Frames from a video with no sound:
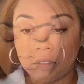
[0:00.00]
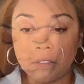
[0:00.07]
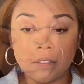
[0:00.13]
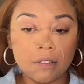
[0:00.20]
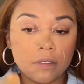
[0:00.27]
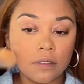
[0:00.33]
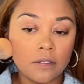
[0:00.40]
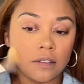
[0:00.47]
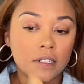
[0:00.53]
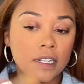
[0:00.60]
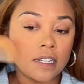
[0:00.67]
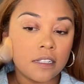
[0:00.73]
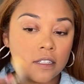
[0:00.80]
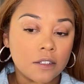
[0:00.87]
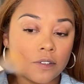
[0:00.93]
All
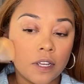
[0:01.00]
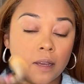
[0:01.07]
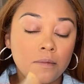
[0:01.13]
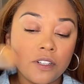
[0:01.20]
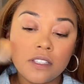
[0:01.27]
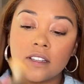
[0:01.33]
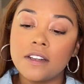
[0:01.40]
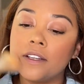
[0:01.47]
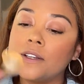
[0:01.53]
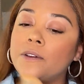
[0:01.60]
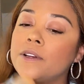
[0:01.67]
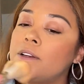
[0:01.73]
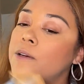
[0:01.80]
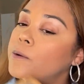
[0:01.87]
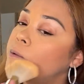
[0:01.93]
right, so now I'm just gonna
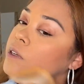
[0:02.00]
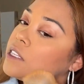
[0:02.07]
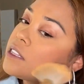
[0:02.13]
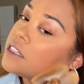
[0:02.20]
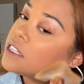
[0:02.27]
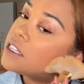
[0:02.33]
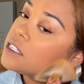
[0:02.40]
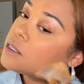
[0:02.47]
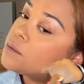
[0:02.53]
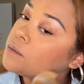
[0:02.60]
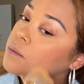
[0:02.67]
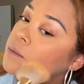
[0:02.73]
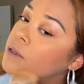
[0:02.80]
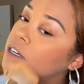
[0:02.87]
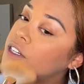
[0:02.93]
go in with this
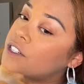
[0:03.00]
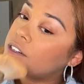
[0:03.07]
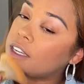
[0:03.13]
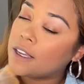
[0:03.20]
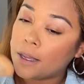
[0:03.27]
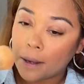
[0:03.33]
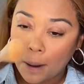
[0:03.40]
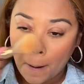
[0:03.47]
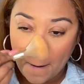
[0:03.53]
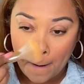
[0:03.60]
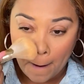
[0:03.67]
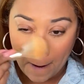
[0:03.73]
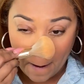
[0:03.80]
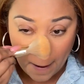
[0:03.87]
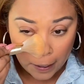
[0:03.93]
brush here,
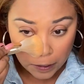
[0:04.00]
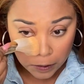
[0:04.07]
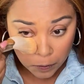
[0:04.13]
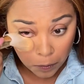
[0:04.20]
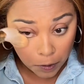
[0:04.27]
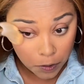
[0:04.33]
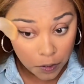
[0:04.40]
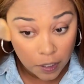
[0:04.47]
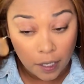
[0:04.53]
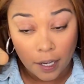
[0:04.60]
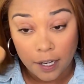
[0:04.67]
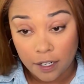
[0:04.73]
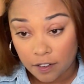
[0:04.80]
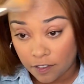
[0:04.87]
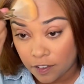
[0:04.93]
and I just want to
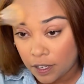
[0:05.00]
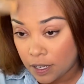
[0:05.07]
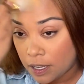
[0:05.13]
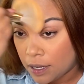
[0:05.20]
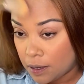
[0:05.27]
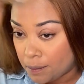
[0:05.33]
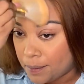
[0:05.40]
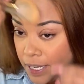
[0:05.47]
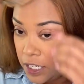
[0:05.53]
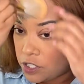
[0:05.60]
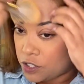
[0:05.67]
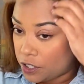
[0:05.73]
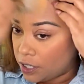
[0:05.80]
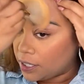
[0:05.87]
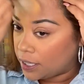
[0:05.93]
kind of make
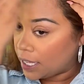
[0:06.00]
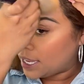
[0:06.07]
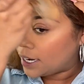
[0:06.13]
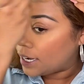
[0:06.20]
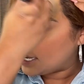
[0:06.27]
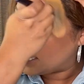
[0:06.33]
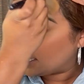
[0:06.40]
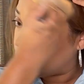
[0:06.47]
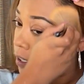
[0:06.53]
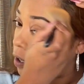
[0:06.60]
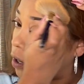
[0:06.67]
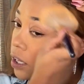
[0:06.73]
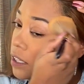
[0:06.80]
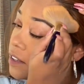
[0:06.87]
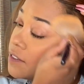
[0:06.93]
sure that I get
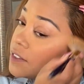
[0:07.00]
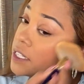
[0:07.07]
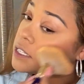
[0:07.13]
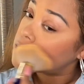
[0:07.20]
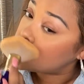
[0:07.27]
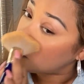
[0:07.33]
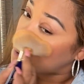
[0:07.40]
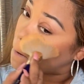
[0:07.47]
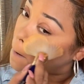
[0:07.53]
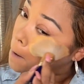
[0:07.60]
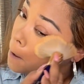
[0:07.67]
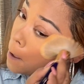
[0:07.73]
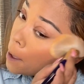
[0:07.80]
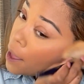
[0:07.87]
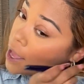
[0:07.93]
all of this
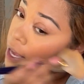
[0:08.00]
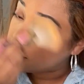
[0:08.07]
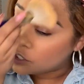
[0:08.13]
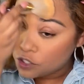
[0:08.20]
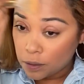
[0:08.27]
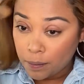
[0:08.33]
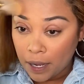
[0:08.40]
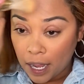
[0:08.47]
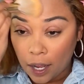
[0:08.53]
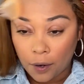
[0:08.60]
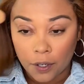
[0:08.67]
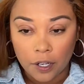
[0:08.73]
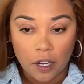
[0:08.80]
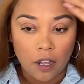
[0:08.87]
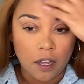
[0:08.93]
extra
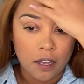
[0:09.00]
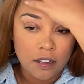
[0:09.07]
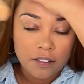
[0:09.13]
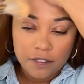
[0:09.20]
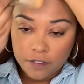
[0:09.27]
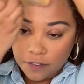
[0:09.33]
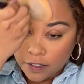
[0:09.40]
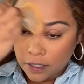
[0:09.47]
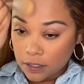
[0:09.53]
powder off.